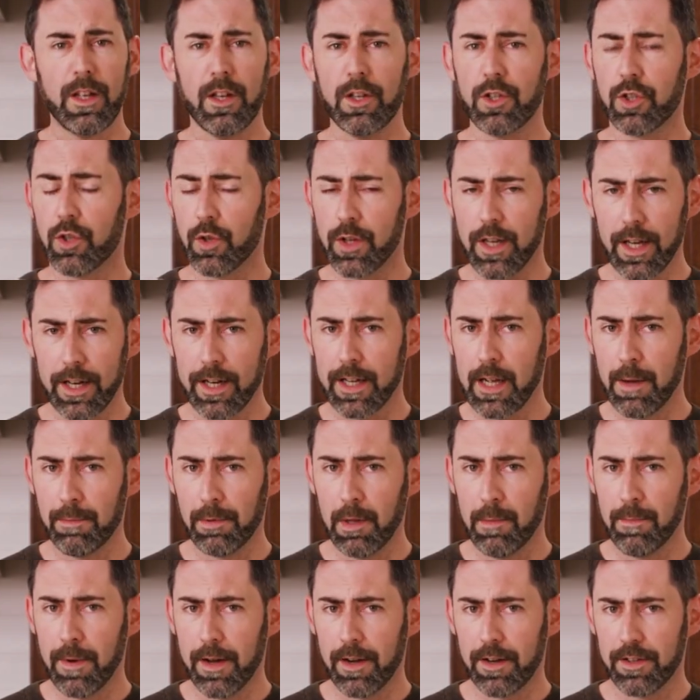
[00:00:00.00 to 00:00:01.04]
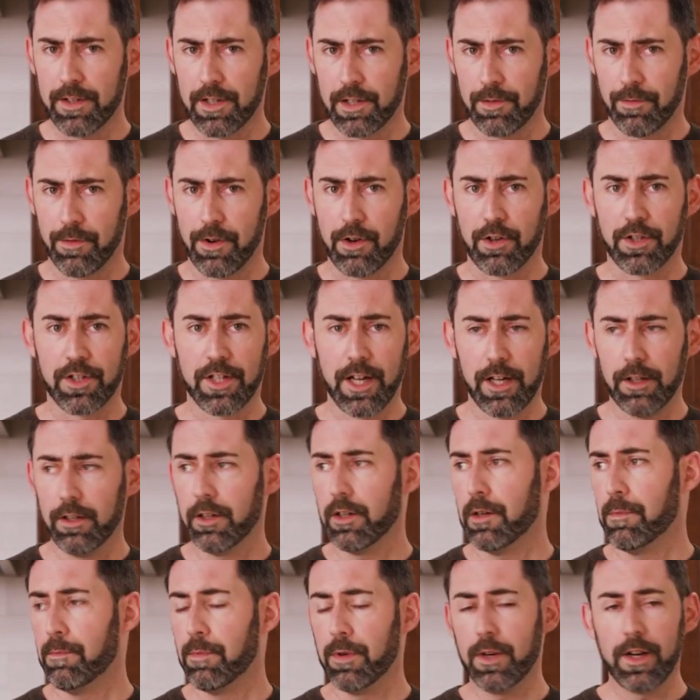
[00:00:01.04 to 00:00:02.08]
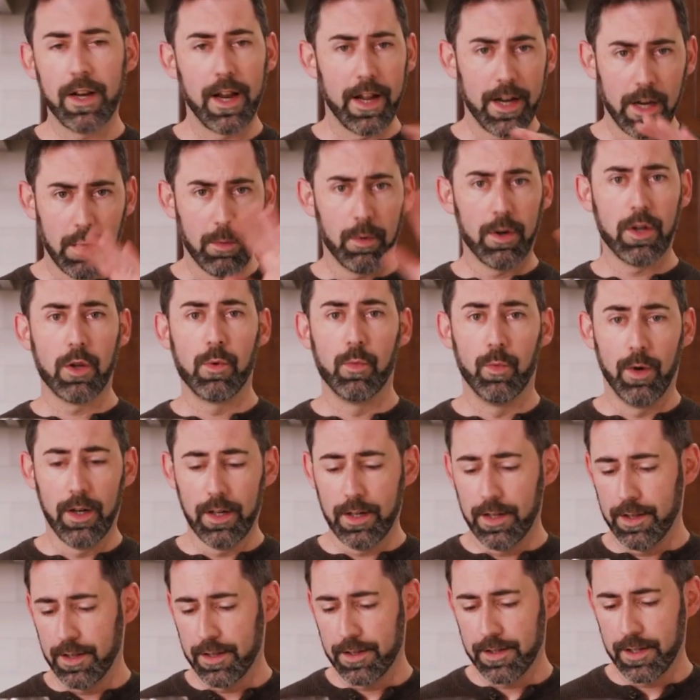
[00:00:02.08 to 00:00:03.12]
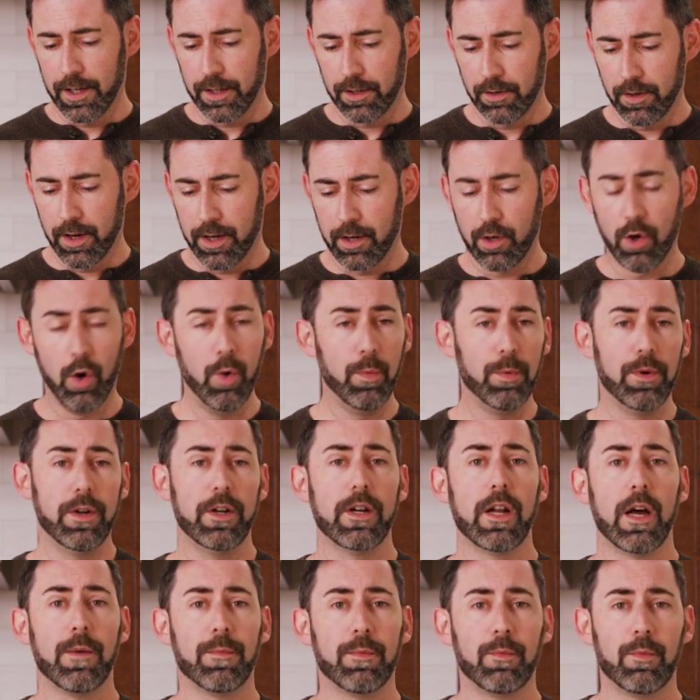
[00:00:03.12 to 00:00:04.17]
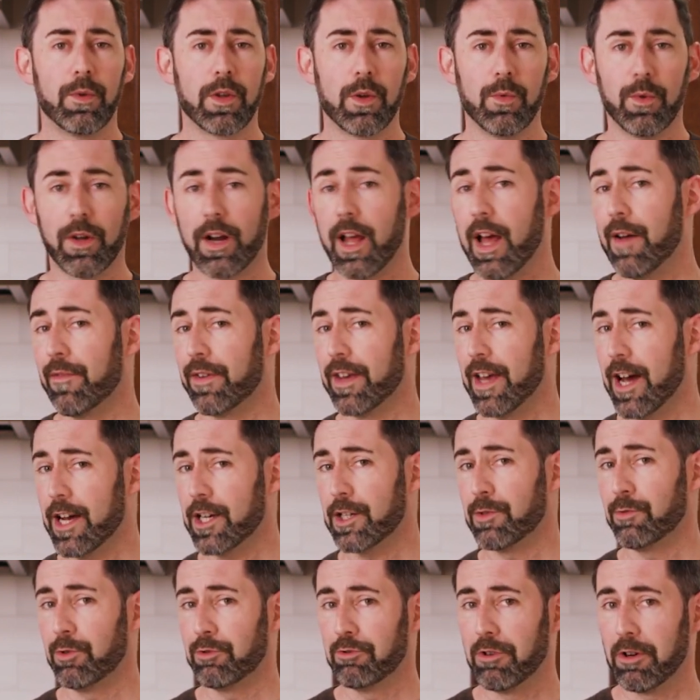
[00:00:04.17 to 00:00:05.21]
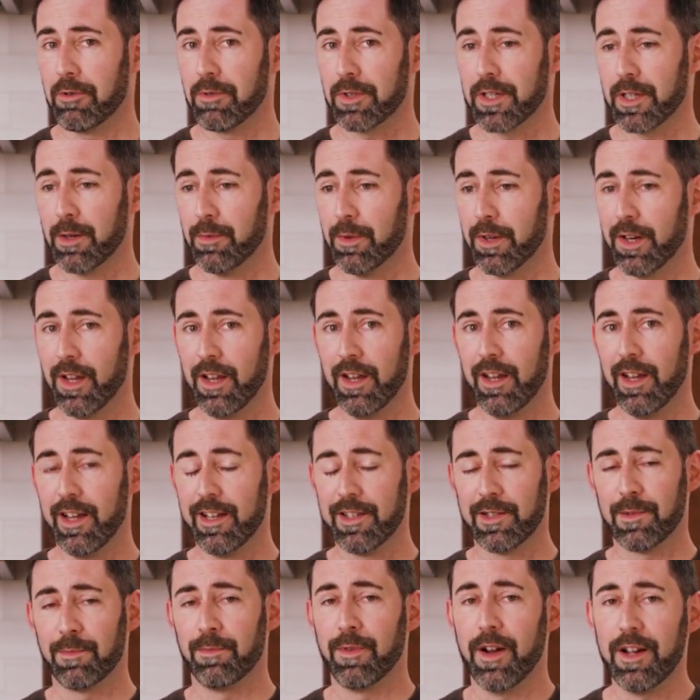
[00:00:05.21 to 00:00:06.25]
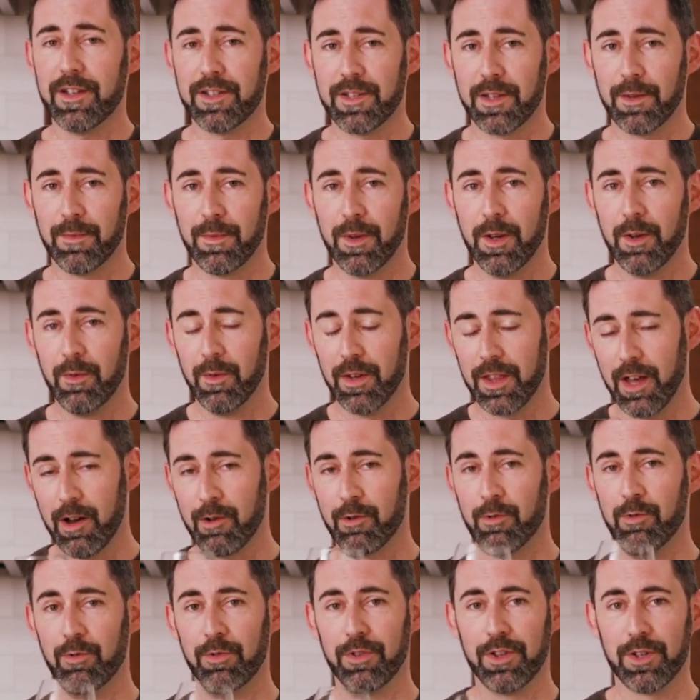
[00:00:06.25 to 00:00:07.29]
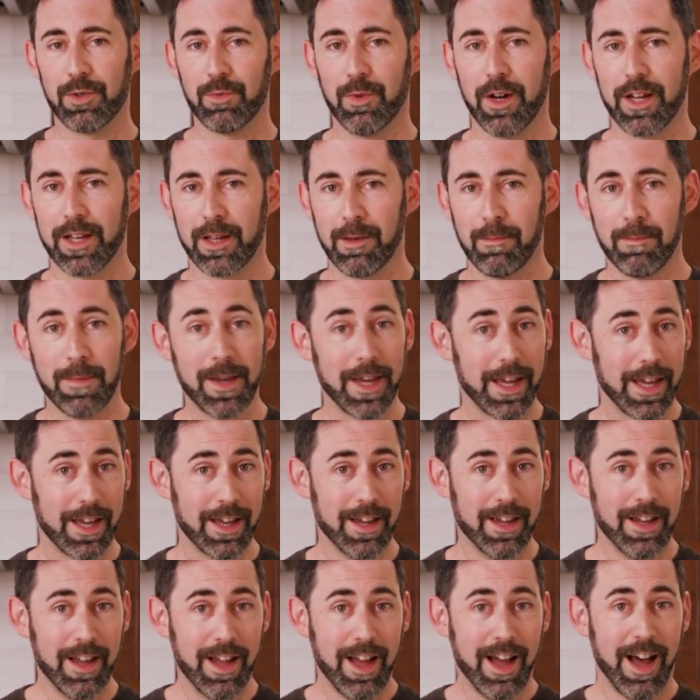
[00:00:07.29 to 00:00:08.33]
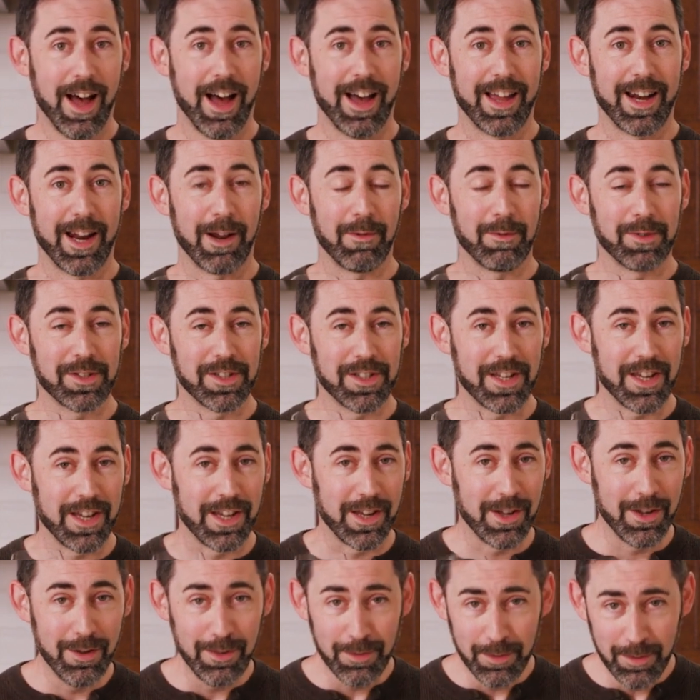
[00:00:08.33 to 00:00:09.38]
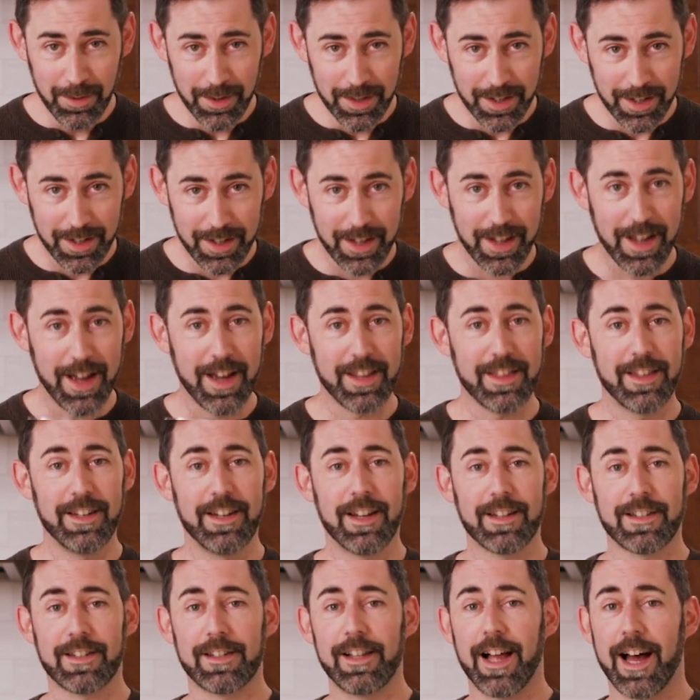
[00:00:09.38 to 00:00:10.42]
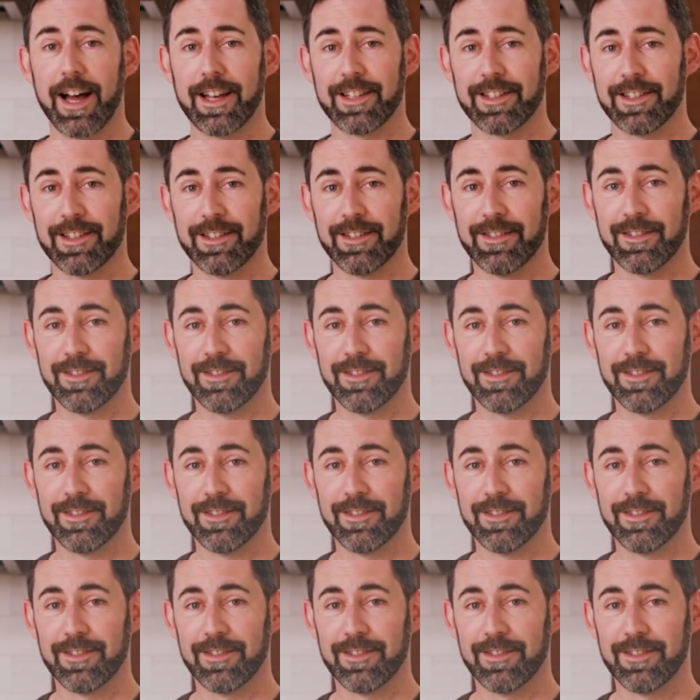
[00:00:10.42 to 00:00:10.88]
So get a couple of bottles of this for your cellar, put it anywhere you want in the cellar, and open it up when you want to have a casual drink with someone and surprise them with how cool this wine can be. And I will see you at the next glass.